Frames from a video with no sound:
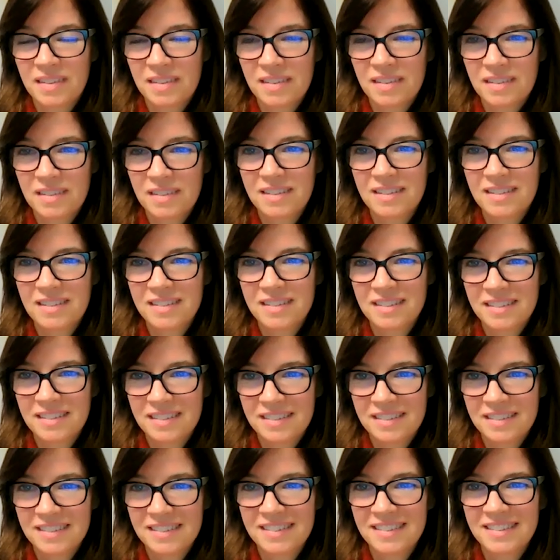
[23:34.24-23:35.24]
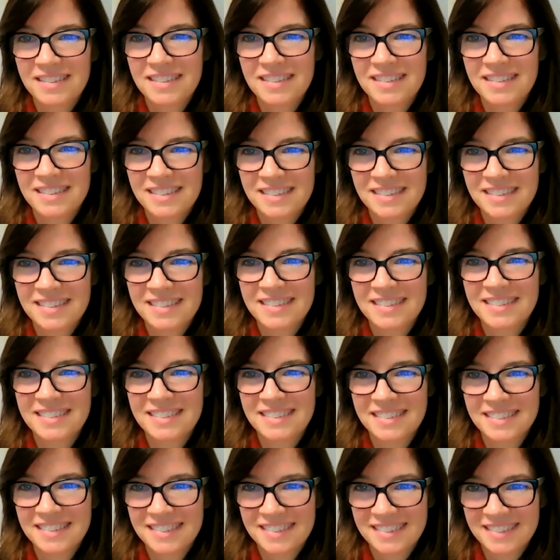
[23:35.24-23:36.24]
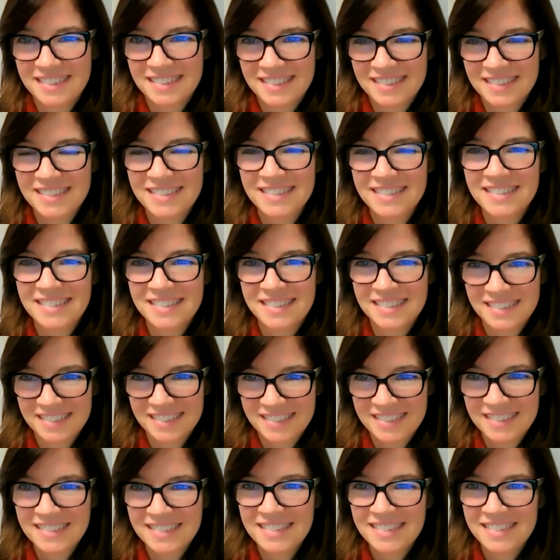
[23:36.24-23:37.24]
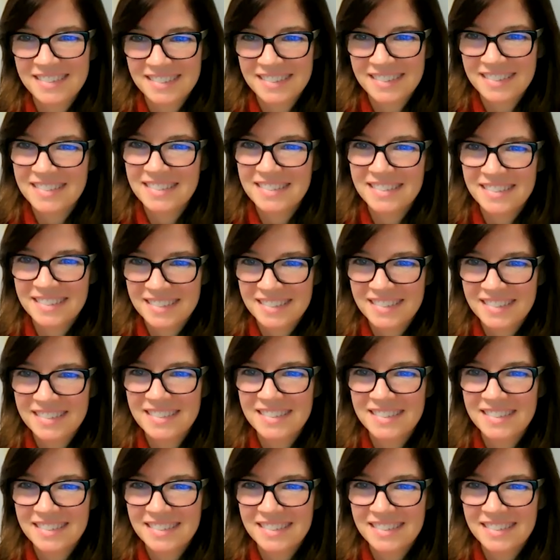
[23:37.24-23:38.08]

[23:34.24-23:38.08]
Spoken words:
(silent)